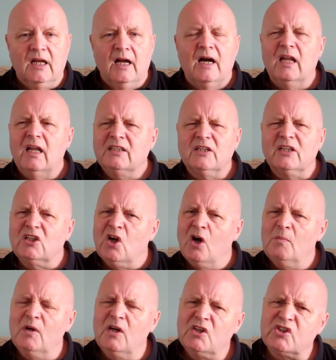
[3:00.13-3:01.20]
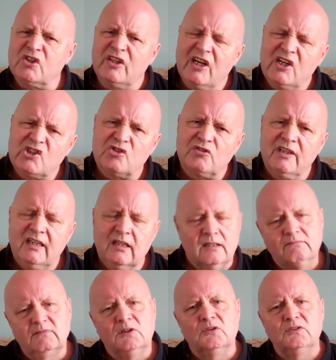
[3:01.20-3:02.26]
I liked doing commerce and history,
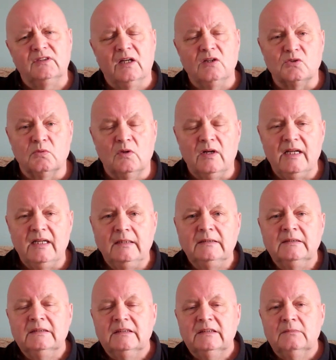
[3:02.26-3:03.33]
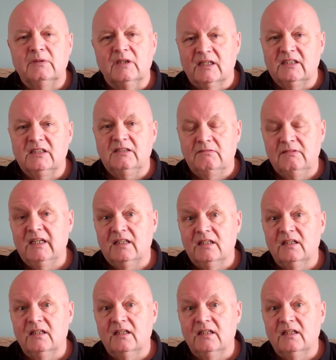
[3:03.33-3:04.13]
God knows why, but I did